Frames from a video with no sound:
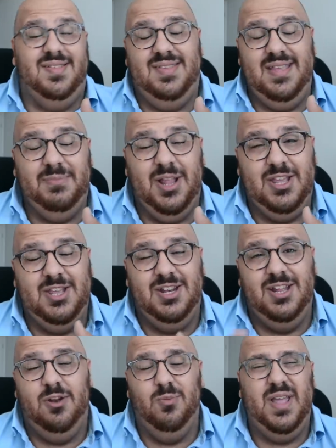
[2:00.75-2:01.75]
it seemed like you
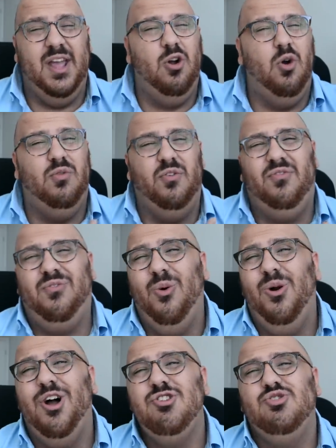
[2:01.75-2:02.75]
did, and we had over
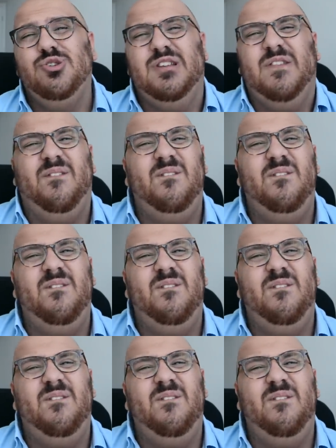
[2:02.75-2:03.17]
four hundred